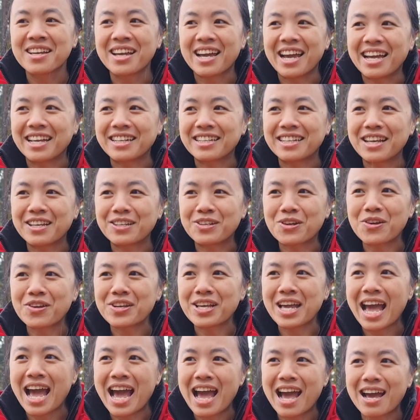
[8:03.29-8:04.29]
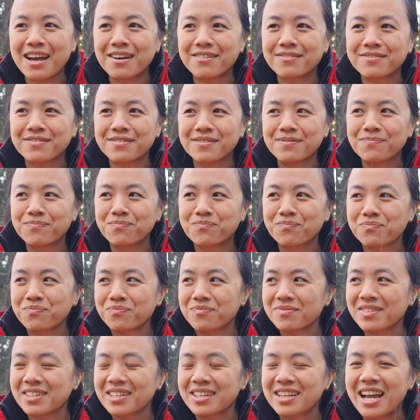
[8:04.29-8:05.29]
and they don't have
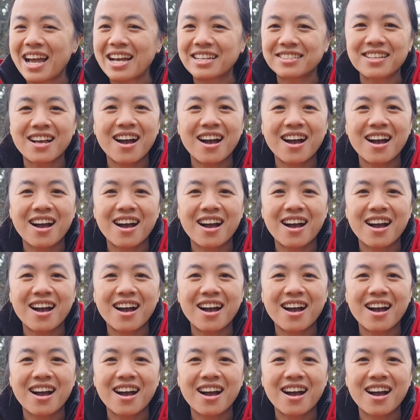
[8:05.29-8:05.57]
as